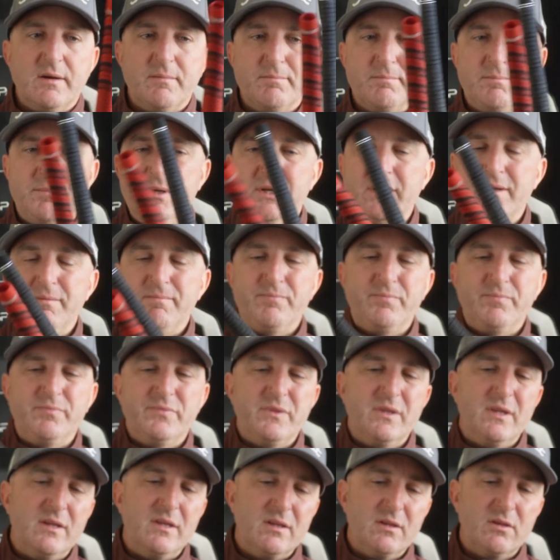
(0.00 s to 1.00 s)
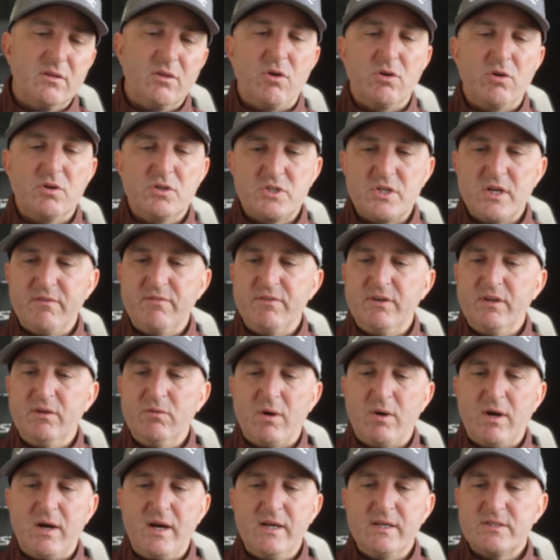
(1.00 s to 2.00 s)
But longevity
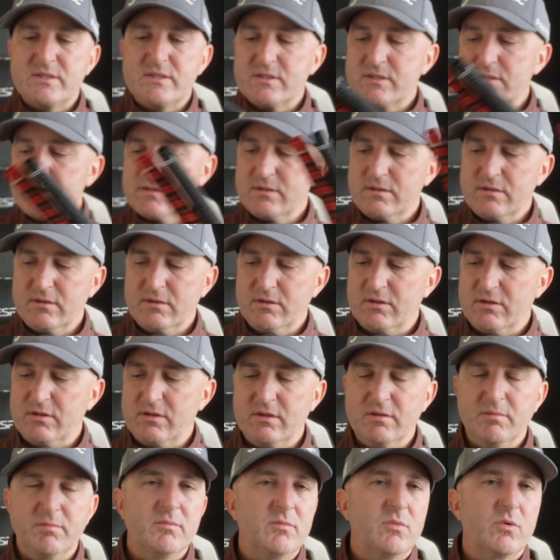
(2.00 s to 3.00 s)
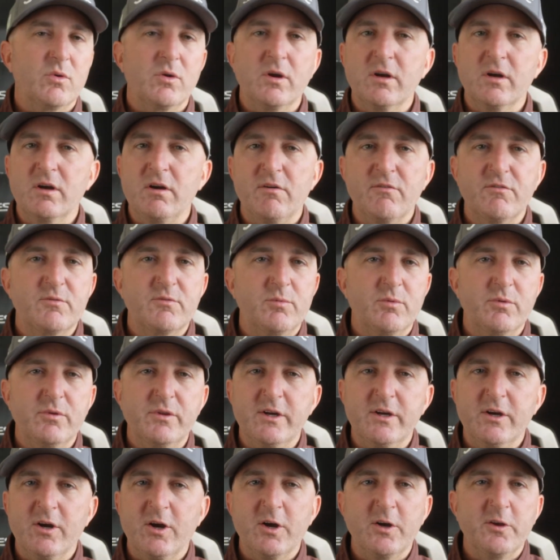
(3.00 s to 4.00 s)
wise, the more uncomfortable
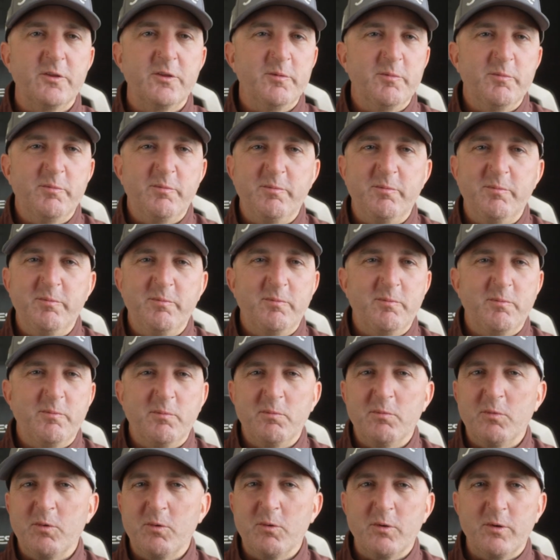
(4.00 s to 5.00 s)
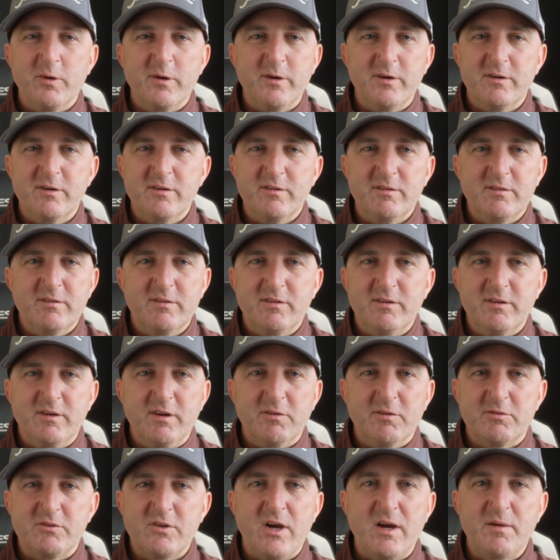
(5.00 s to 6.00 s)
they are, the more
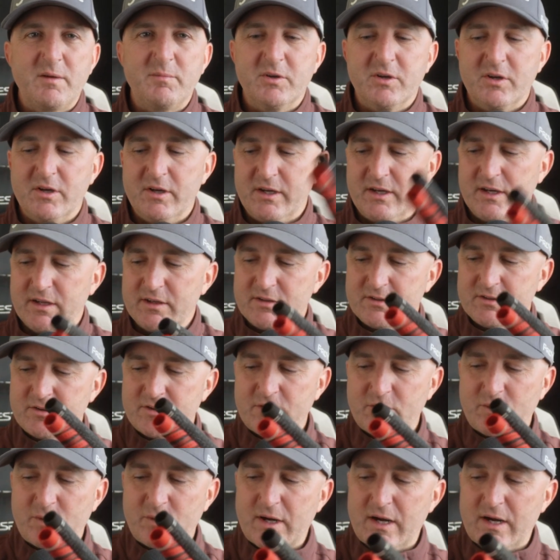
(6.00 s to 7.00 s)
time you're going to get until they wear